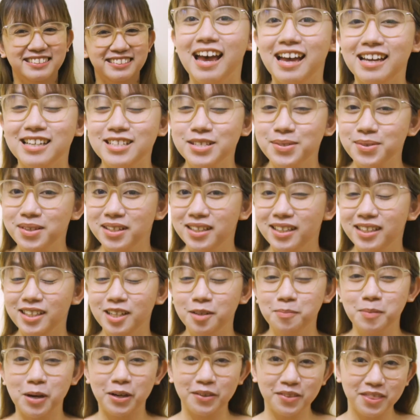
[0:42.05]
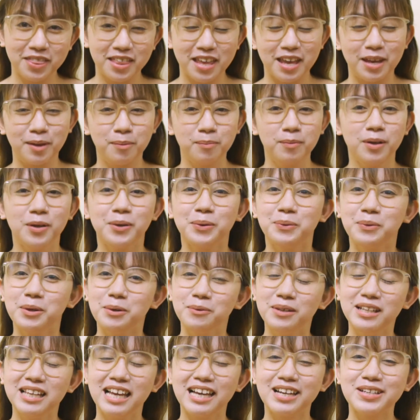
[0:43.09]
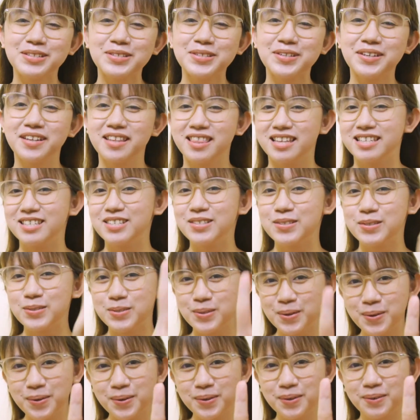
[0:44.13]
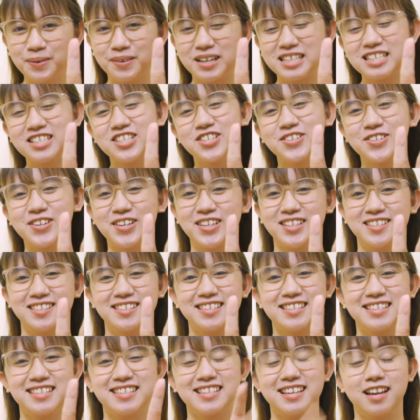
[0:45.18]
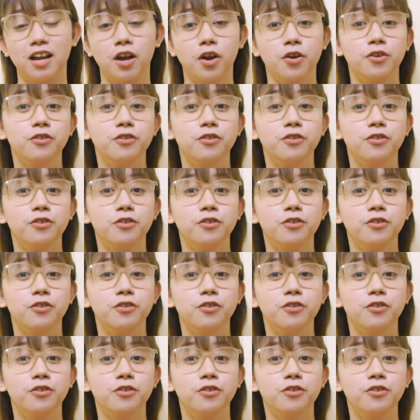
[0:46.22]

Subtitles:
As you learn about them, we will answer these two questions.